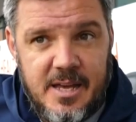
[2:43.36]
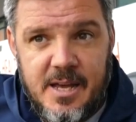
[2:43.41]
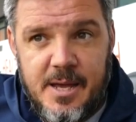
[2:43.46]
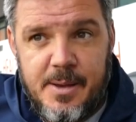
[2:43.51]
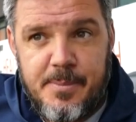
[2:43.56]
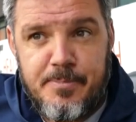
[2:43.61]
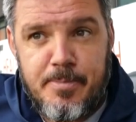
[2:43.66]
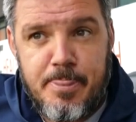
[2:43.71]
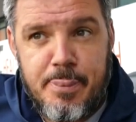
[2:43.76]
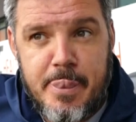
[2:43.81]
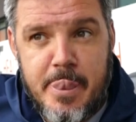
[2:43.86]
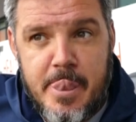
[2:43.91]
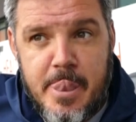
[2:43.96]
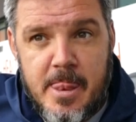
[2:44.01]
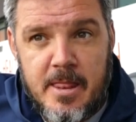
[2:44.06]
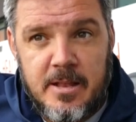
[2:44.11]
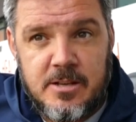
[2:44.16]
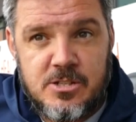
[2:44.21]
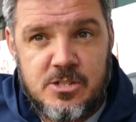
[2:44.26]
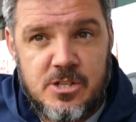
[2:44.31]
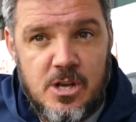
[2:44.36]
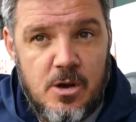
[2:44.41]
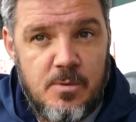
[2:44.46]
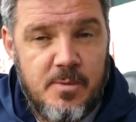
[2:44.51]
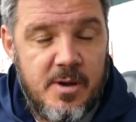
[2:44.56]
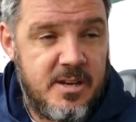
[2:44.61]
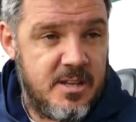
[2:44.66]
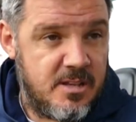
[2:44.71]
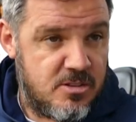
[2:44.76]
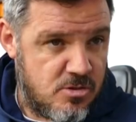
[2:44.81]
Um,
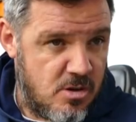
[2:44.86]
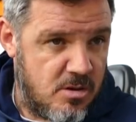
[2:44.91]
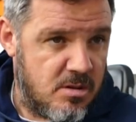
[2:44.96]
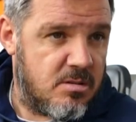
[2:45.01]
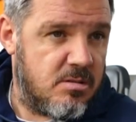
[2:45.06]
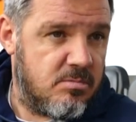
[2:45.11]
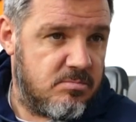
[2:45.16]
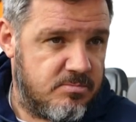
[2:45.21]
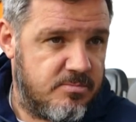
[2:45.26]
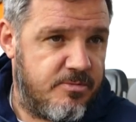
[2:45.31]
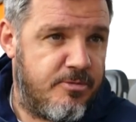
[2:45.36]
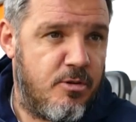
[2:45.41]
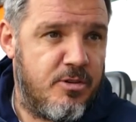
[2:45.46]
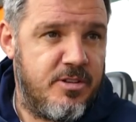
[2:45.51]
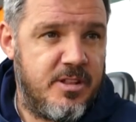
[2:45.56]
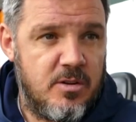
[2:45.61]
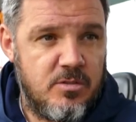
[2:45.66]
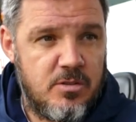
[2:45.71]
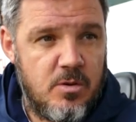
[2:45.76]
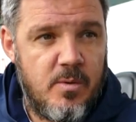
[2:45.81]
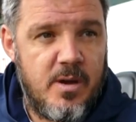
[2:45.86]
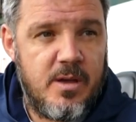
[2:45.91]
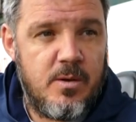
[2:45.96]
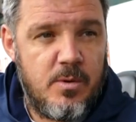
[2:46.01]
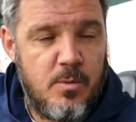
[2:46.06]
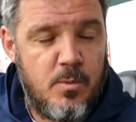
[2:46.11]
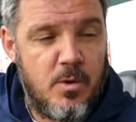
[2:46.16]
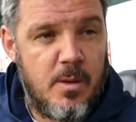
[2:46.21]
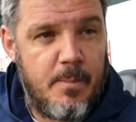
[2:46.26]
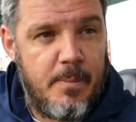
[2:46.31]
so and he's got to find out the
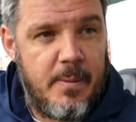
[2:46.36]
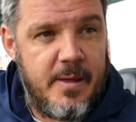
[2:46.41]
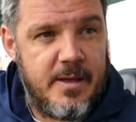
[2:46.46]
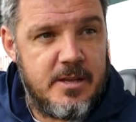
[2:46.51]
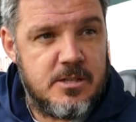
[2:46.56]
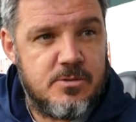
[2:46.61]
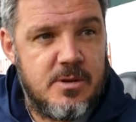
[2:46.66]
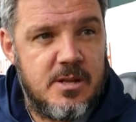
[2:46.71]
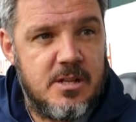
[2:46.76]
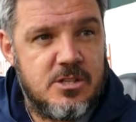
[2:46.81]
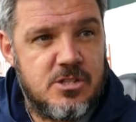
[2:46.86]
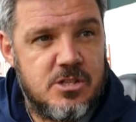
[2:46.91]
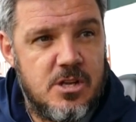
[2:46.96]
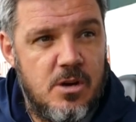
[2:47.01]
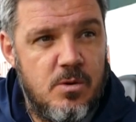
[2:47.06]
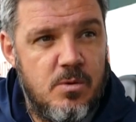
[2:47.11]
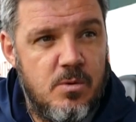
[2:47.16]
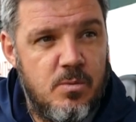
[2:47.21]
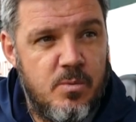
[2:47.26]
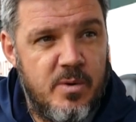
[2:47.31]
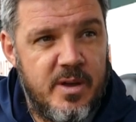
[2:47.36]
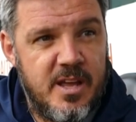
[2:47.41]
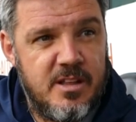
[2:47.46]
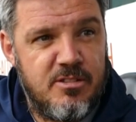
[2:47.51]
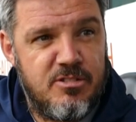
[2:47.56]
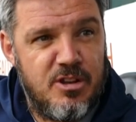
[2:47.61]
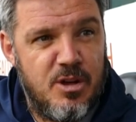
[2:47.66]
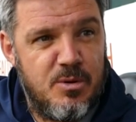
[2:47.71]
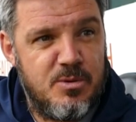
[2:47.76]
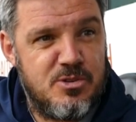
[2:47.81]
way we want to play as well. So we're
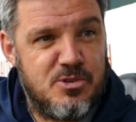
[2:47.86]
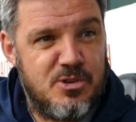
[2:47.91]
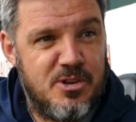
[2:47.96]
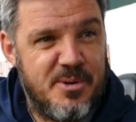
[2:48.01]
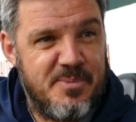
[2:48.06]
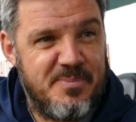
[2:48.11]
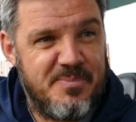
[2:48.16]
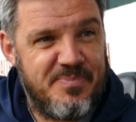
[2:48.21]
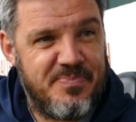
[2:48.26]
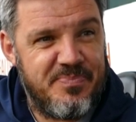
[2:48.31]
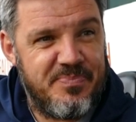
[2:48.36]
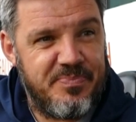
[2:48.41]
getting to know each other.